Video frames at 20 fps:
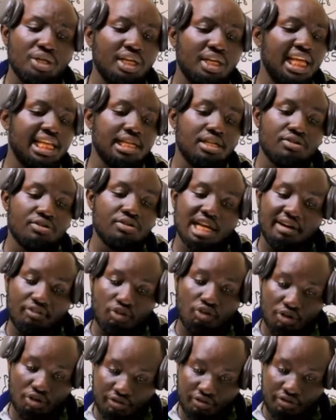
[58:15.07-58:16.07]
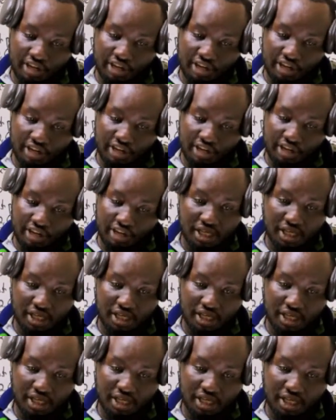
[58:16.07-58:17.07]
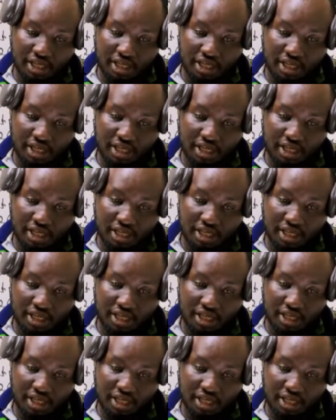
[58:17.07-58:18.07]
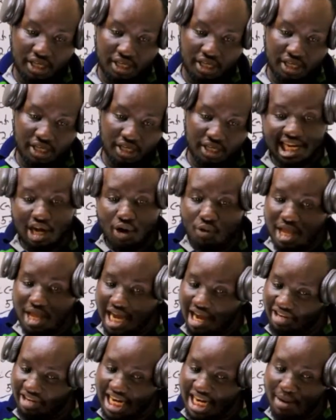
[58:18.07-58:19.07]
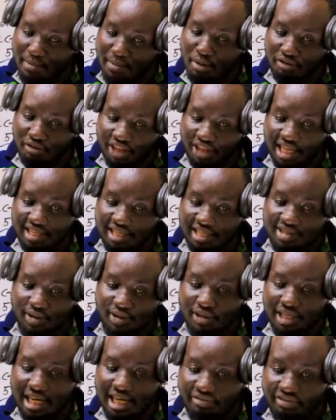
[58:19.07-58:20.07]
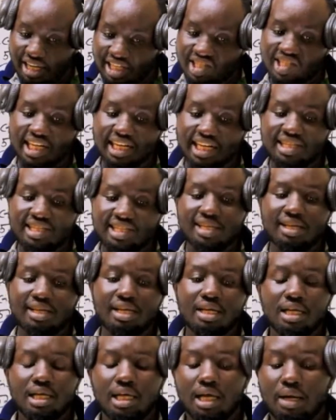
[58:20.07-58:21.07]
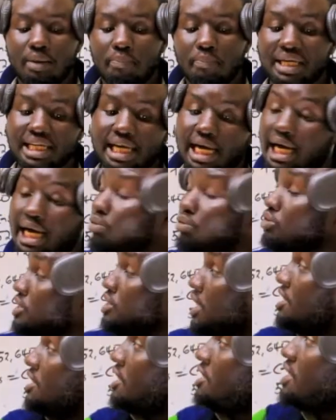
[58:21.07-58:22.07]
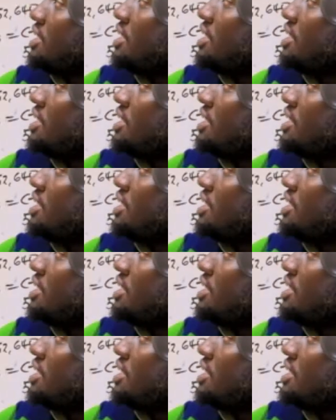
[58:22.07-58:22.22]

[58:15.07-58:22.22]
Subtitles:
neither did we have conversion. Are you not in Kotuga? Now we have a number of things on advanced tax. But I will say that this